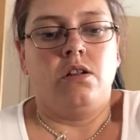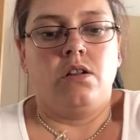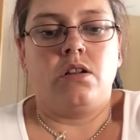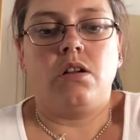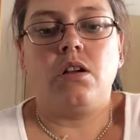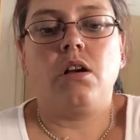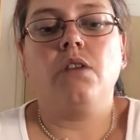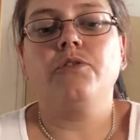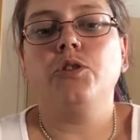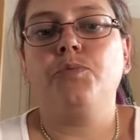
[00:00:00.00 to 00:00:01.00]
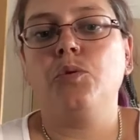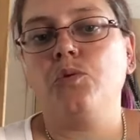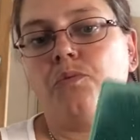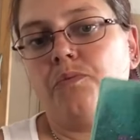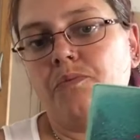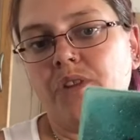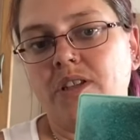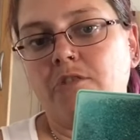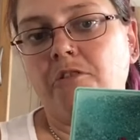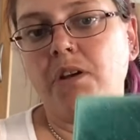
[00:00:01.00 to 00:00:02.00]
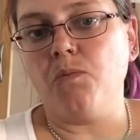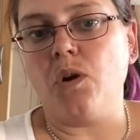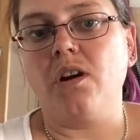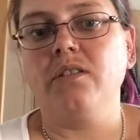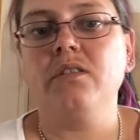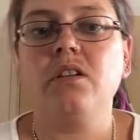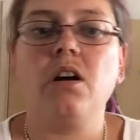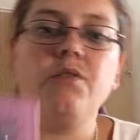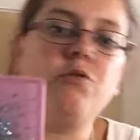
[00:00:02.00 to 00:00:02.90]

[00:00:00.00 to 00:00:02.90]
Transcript: I've just bought this green one. I've